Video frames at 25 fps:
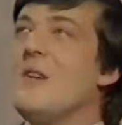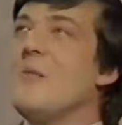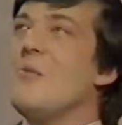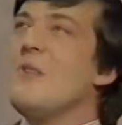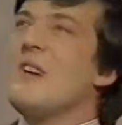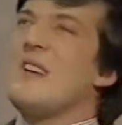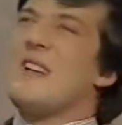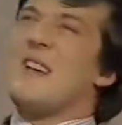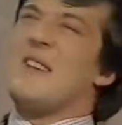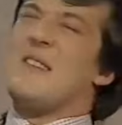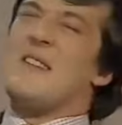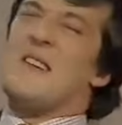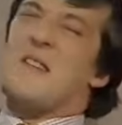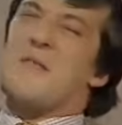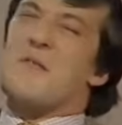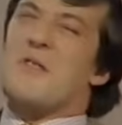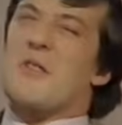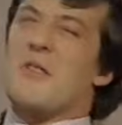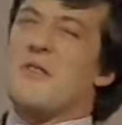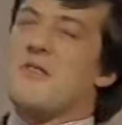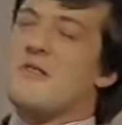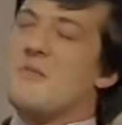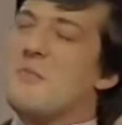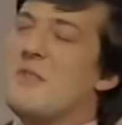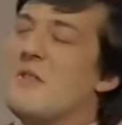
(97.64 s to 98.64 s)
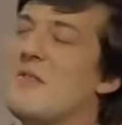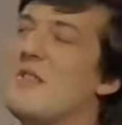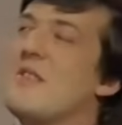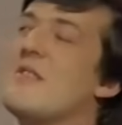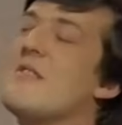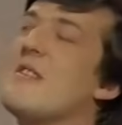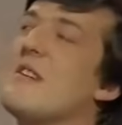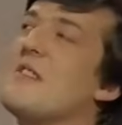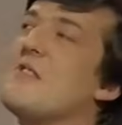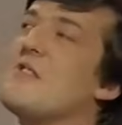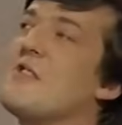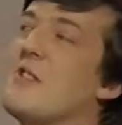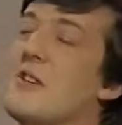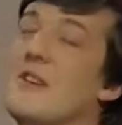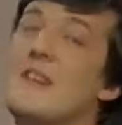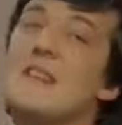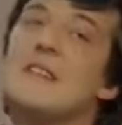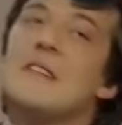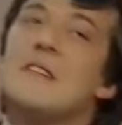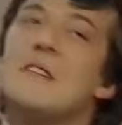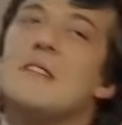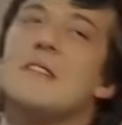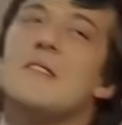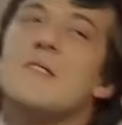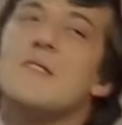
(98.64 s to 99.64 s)
Well, I think you've got to be really. They enjoy
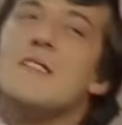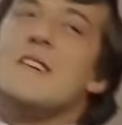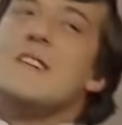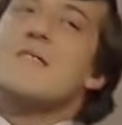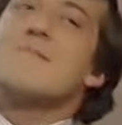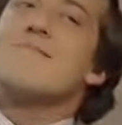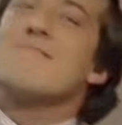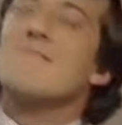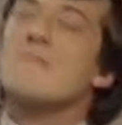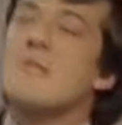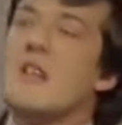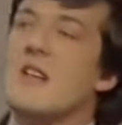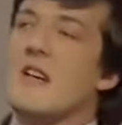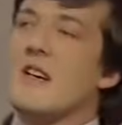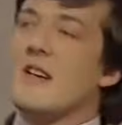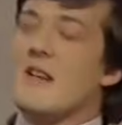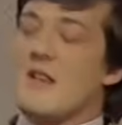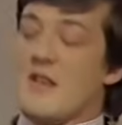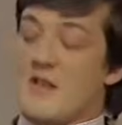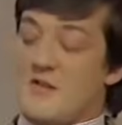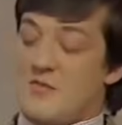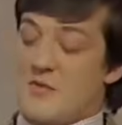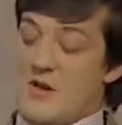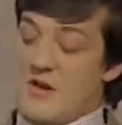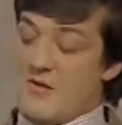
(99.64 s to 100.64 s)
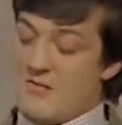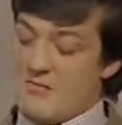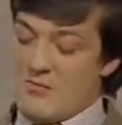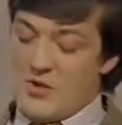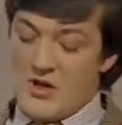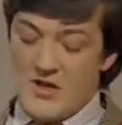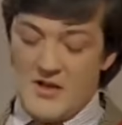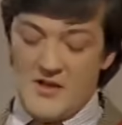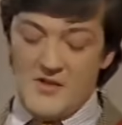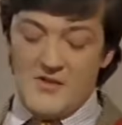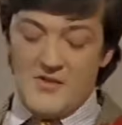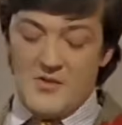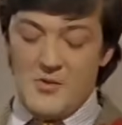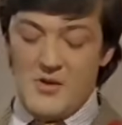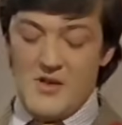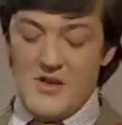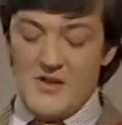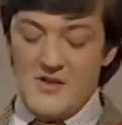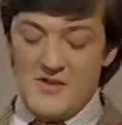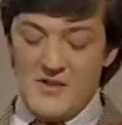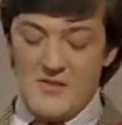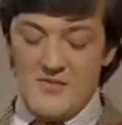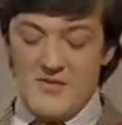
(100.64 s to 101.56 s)
it, you know. That's why I'm wearing these tweeds.